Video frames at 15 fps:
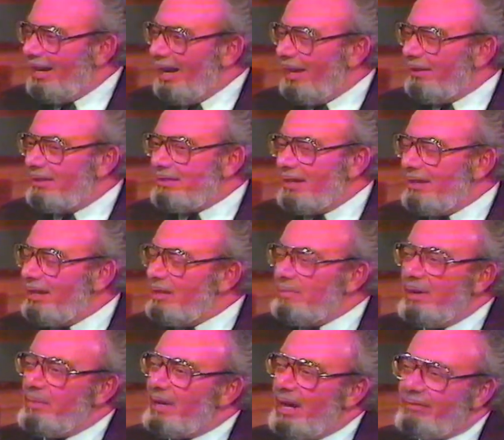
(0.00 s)
And they're saying, these
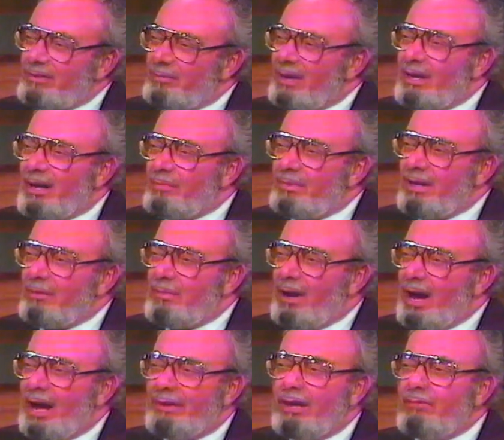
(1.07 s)
people have to make up their
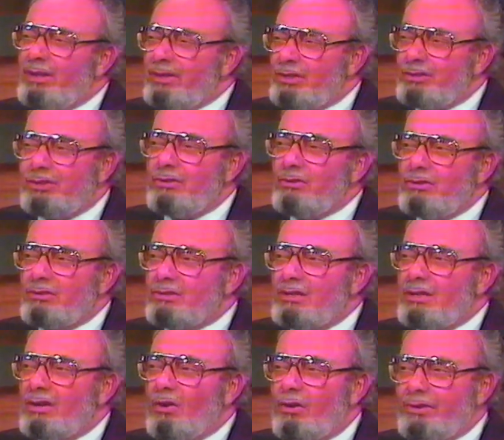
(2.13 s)
mind. They're either Jews
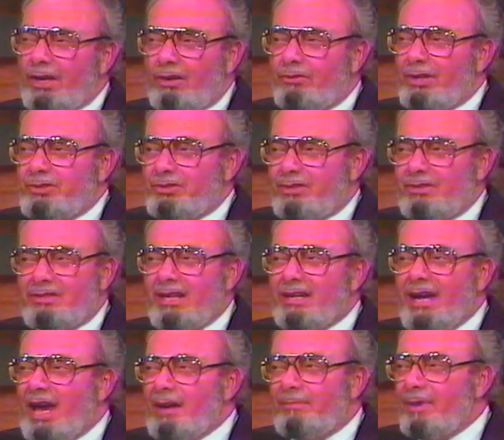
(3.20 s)
or they're Christians. They
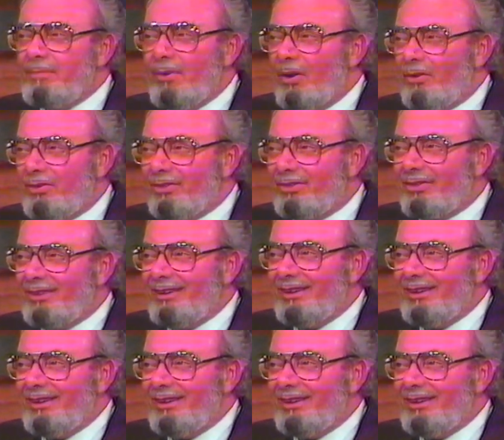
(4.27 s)
can't be both.